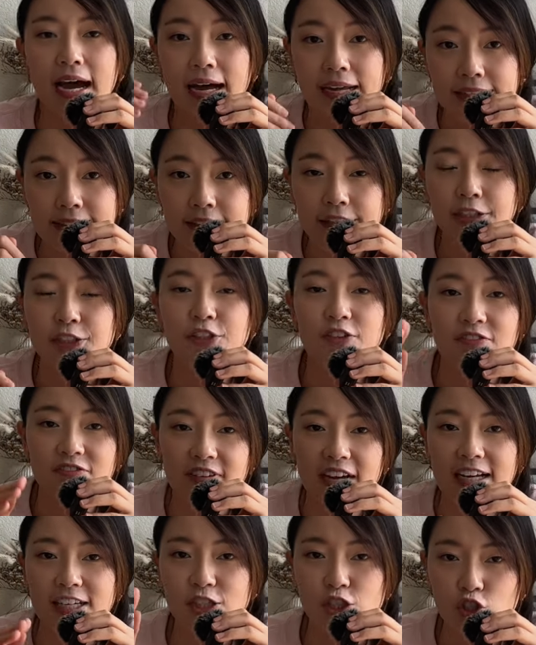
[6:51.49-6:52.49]
under the
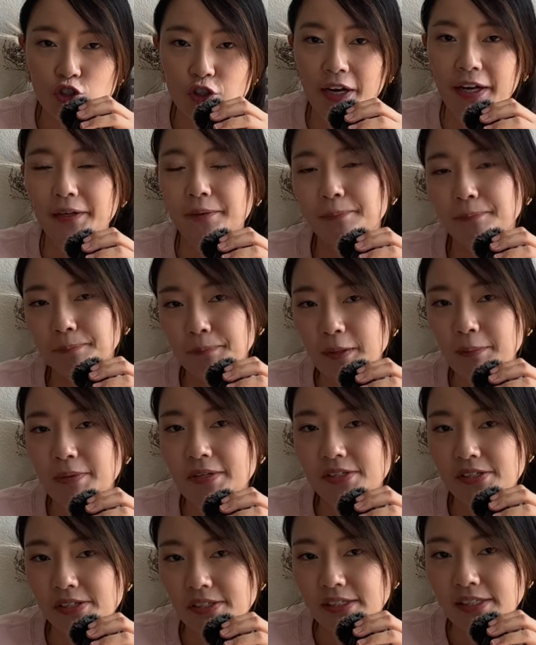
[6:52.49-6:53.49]
fast track
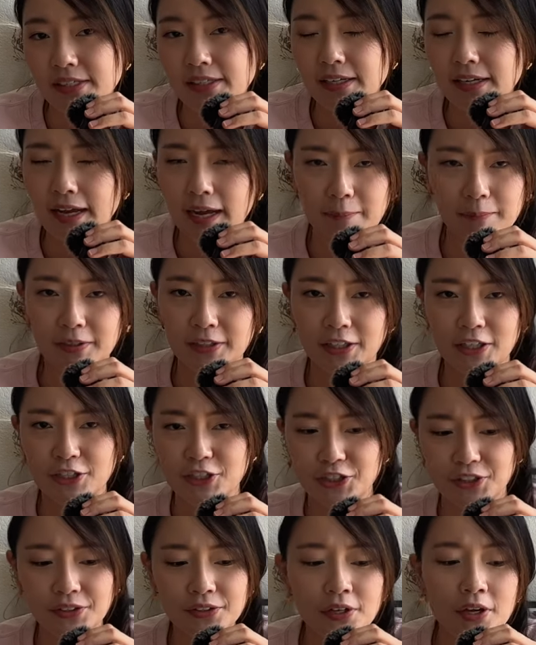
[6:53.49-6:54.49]
permit C
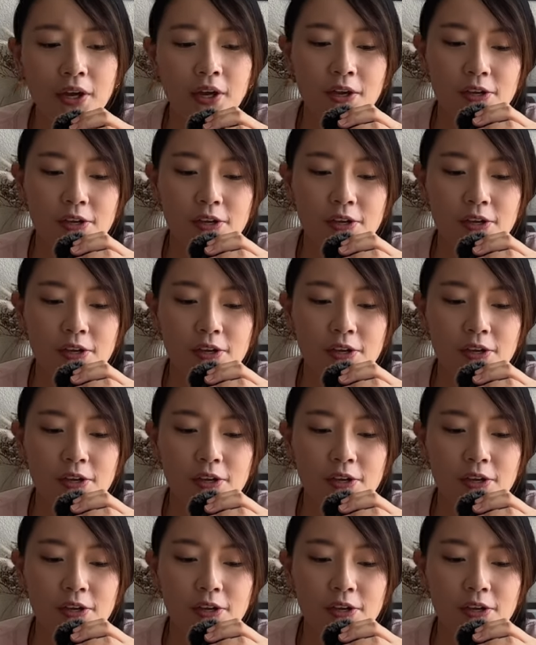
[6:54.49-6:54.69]
application.